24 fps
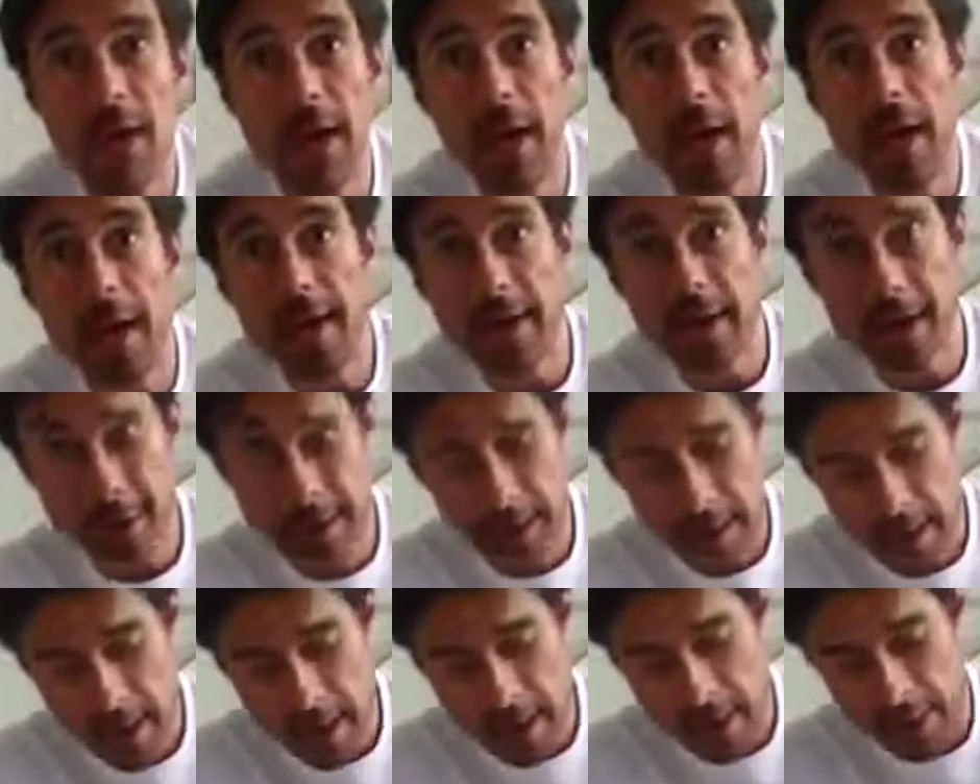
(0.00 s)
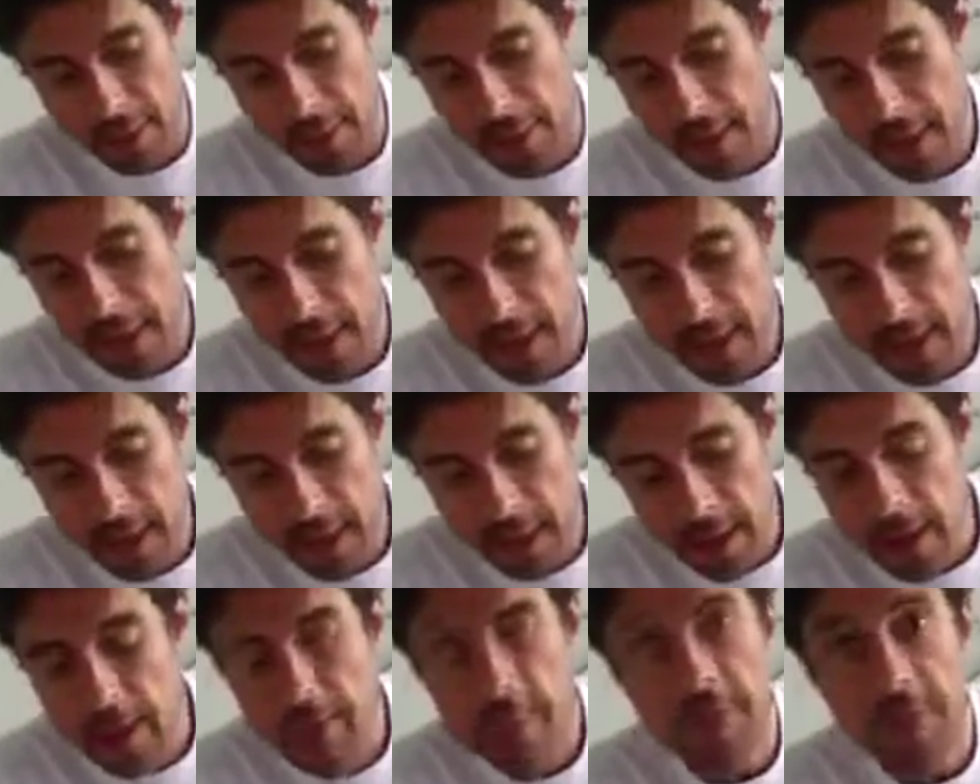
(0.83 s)
like the
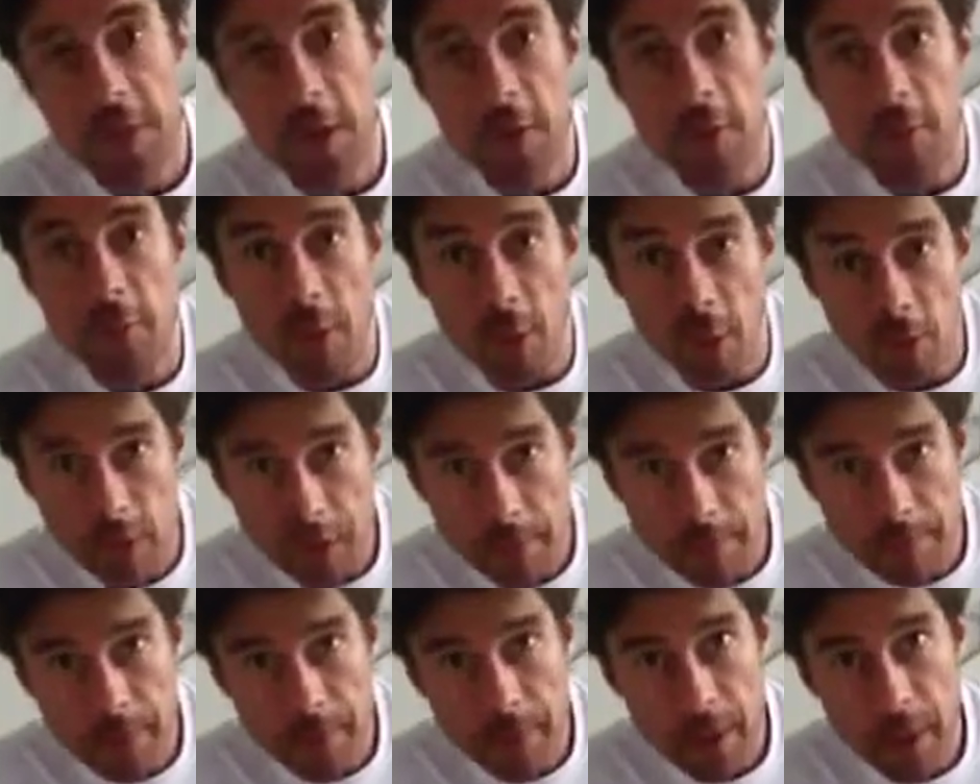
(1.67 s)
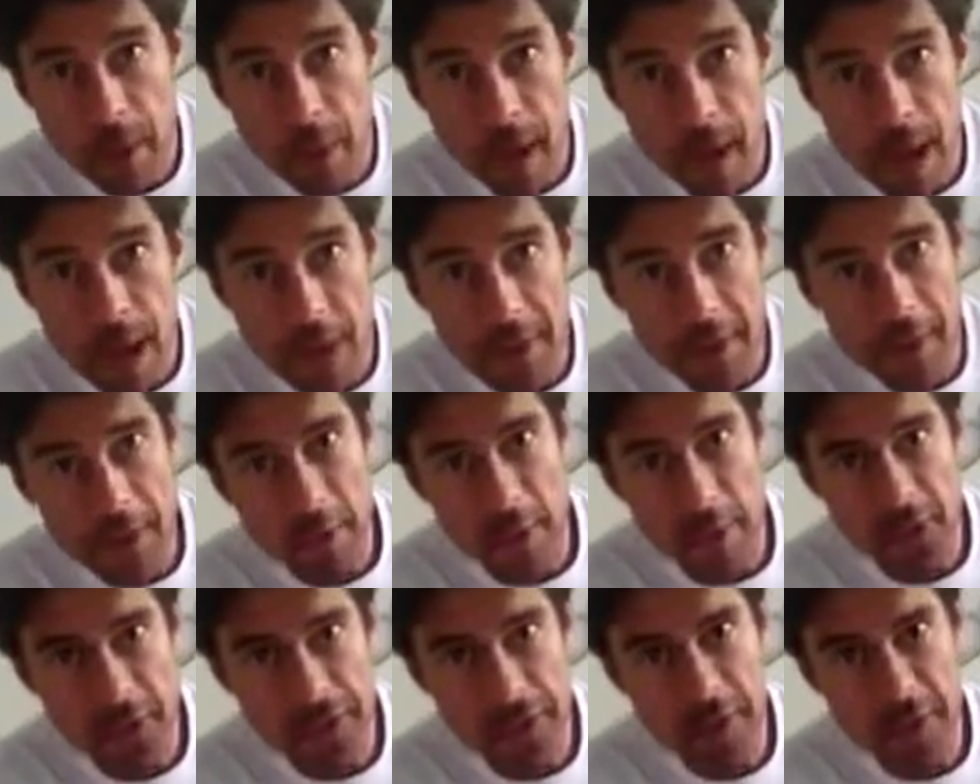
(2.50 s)
foam roller, and that
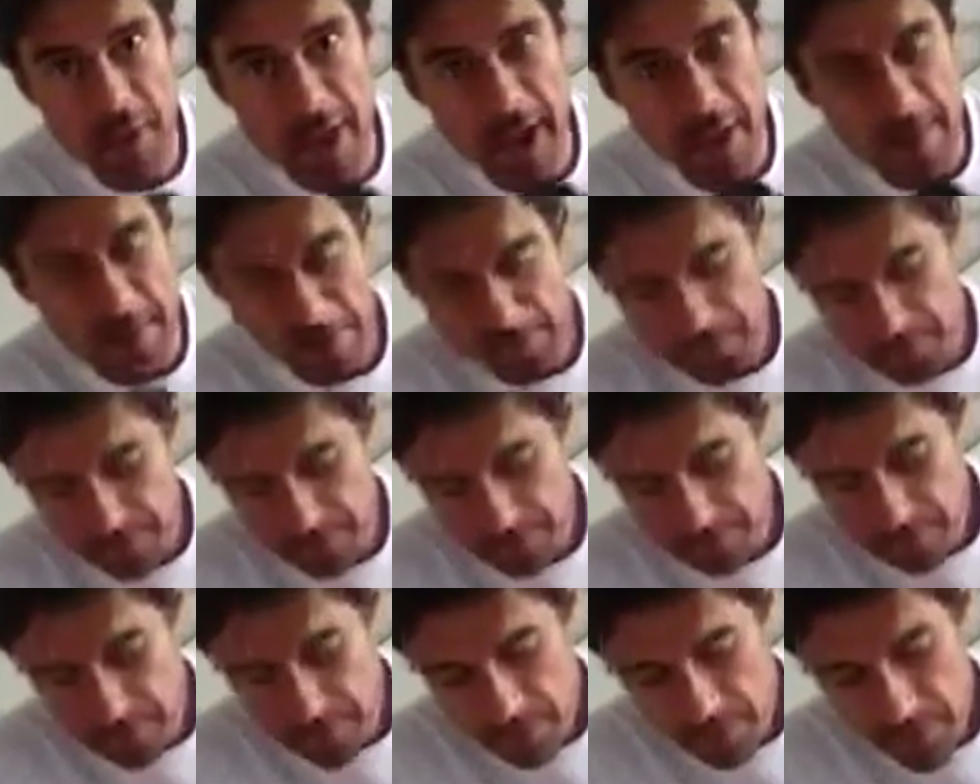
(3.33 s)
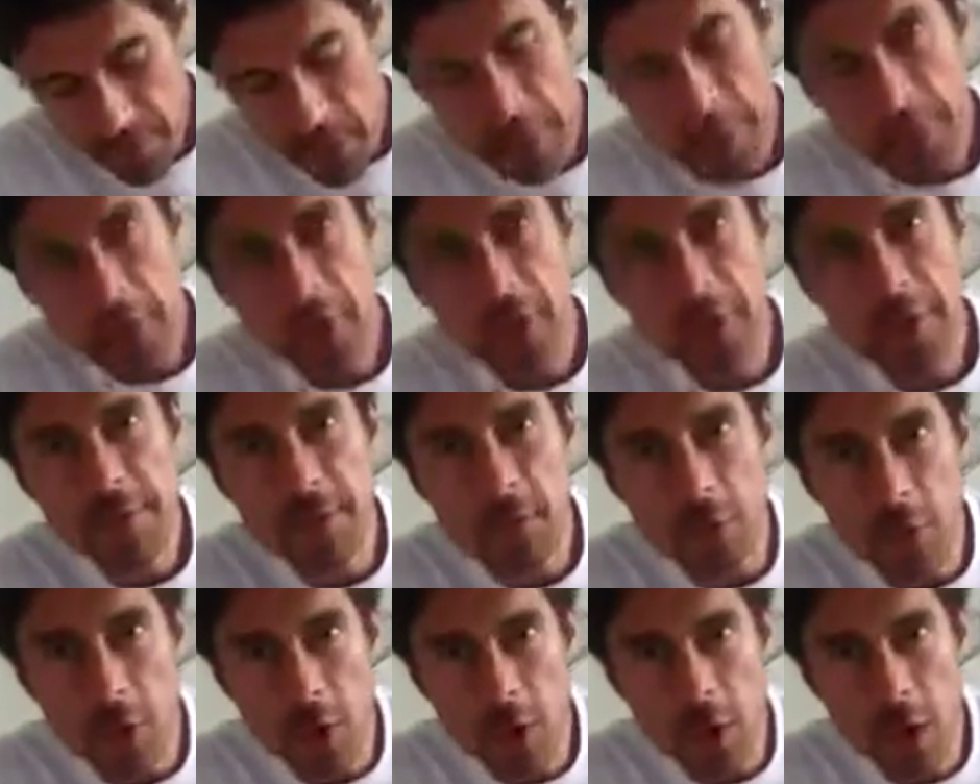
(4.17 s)
costs you about
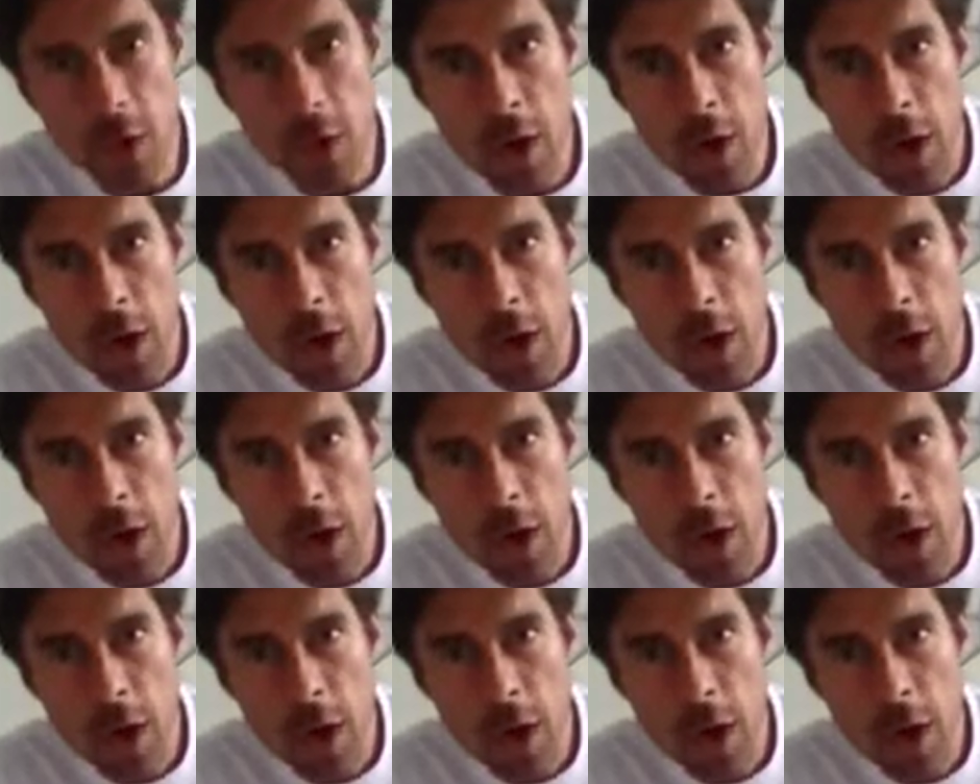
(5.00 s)
34,